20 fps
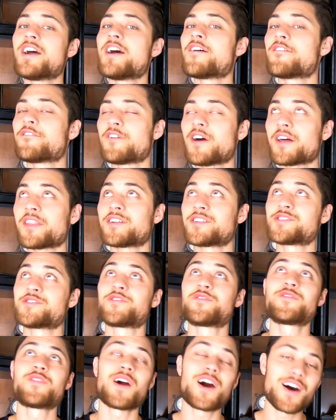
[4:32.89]
fathers,
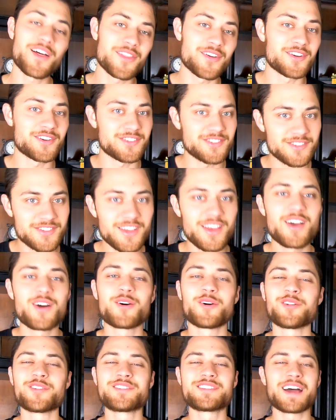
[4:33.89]
fathers
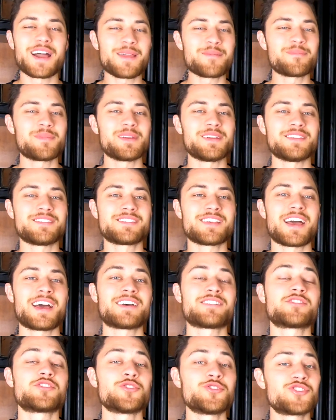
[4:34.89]
old timepiece
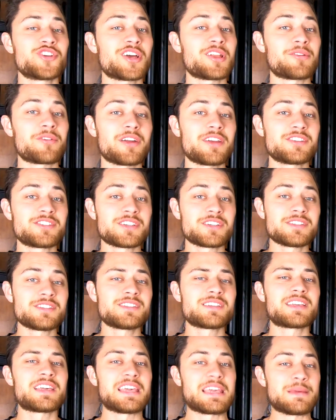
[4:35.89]
as new generations
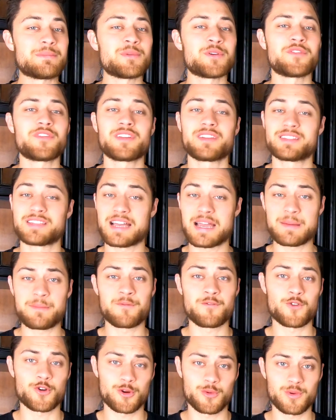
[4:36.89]
keep moving time
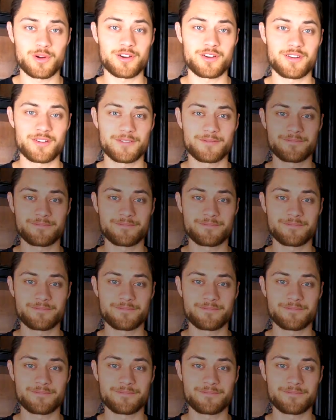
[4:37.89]
forward.